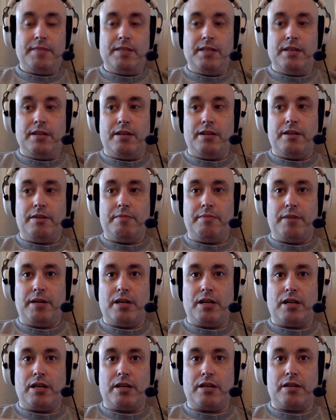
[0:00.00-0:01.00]

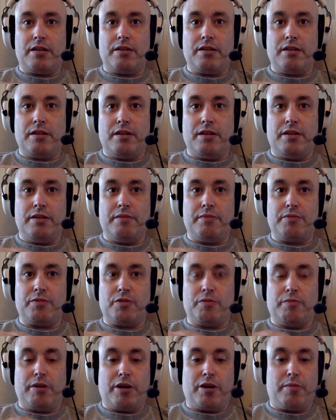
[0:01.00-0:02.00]
I like sort
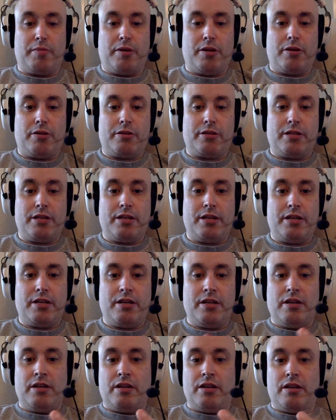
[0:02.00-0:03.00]
of Mario Party.
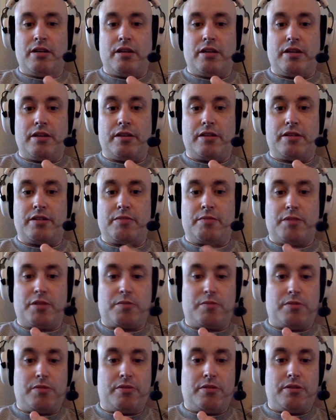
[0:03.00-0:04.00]
I like
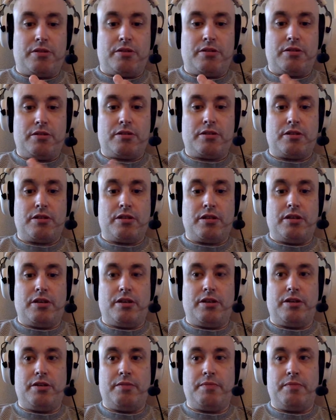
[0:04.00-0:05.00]
Smash Brothers.
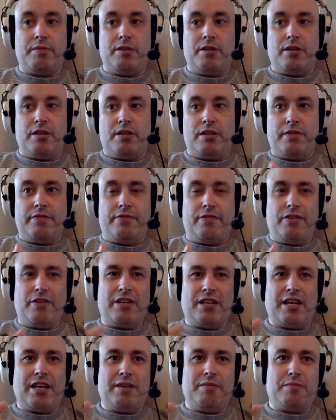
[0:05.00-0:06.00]
They're
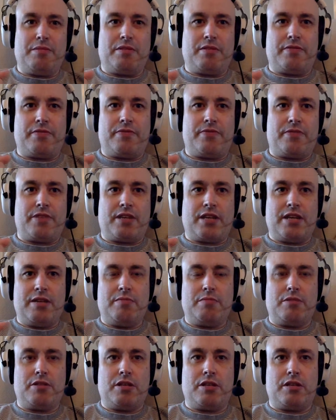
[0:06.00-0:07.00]
fun games. They're
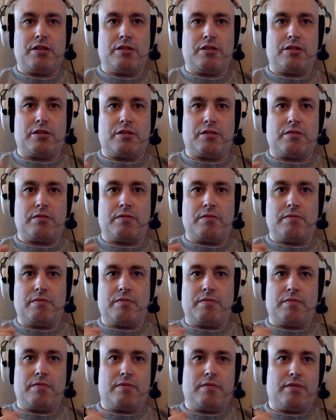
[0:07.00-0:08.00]
games that you can just,
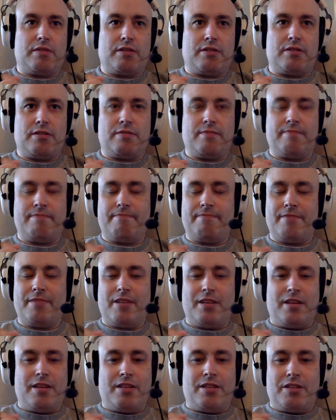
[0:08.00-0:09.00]

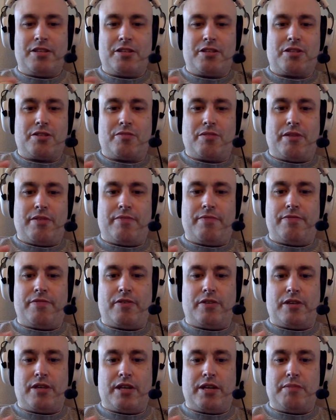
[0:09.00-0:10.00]
they're just great
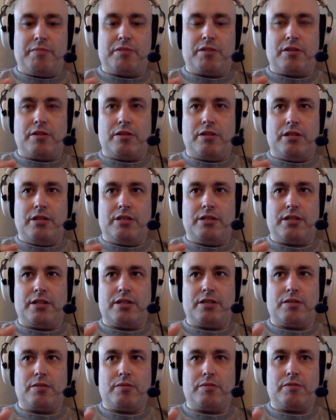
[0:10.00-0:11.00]
fun games that
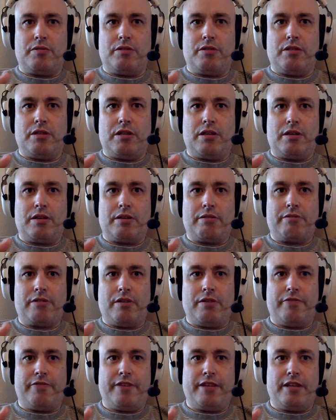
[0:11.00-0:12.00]
Nintendo have done, and I've
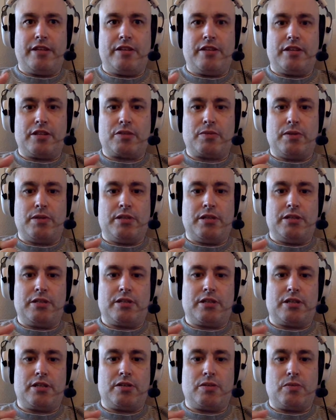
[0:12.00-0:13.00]
got a feeling that's where
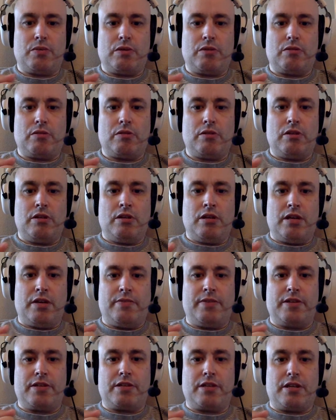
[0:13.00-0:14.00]
Nintendo will
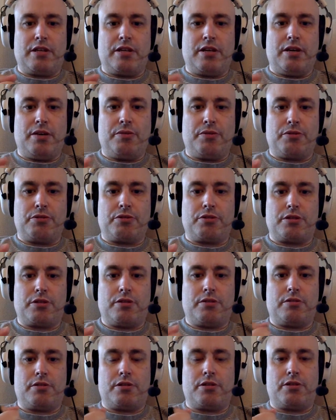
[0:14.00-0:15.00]
eventually go. They'll just
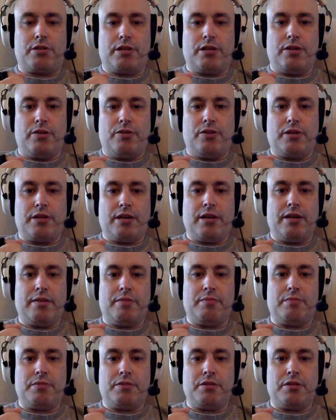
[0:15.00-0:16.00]
concentrate on the
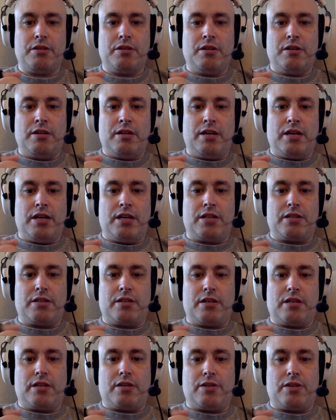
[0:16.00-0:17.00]
games, and
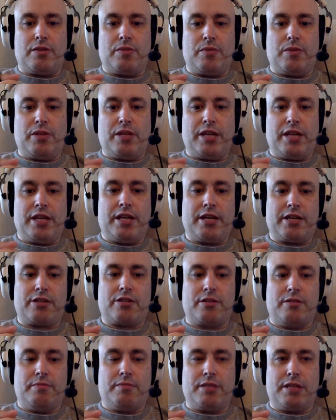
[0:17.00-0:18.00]
I think when the
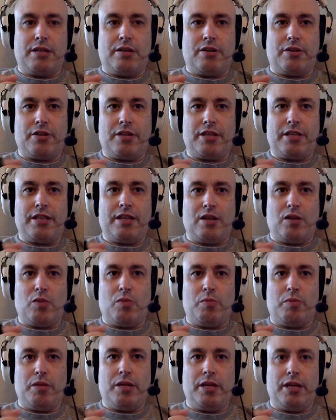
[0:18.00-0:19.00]
NX comes out, I think that'll
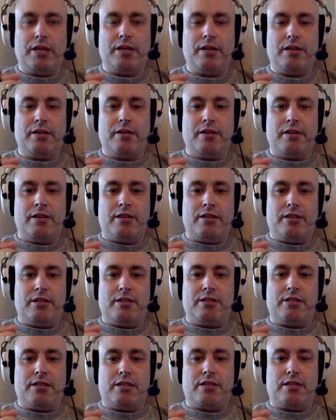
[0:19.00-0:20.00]
be
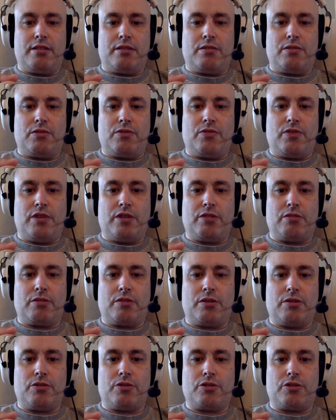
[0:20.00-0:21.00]
Nintendo's final
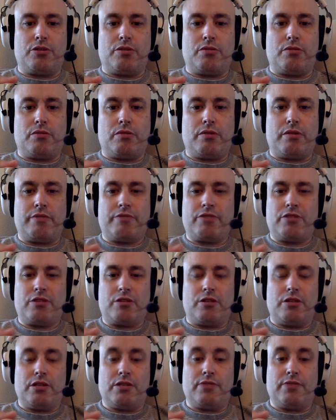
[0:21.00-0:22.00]
console. I've just
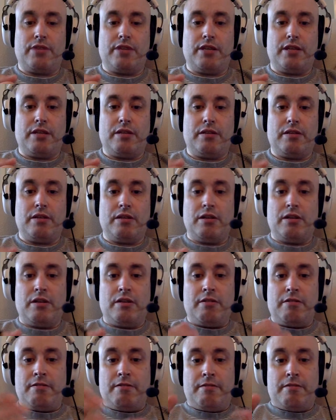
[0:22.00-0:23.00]
got this feeling.
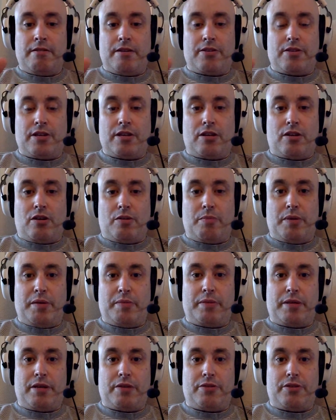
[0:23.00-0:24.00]
I think a lot of
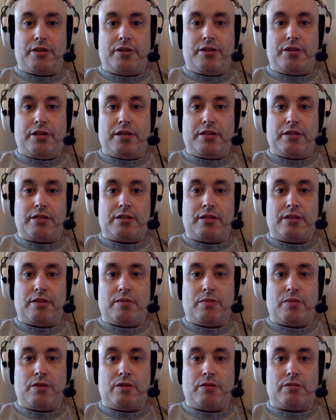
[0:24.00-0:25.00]
people out there in the
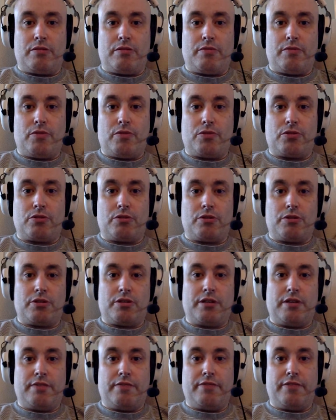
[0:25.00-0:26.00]
internet world have also got the
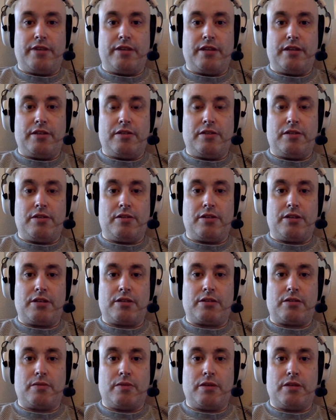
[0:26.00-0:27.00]
same feeling that
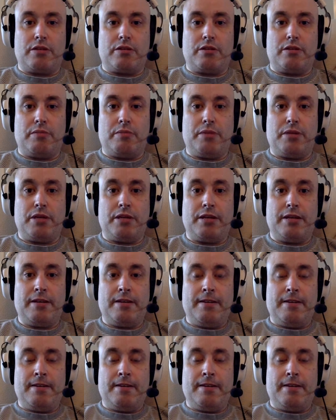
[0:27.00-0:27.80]
that's the way it's going to be.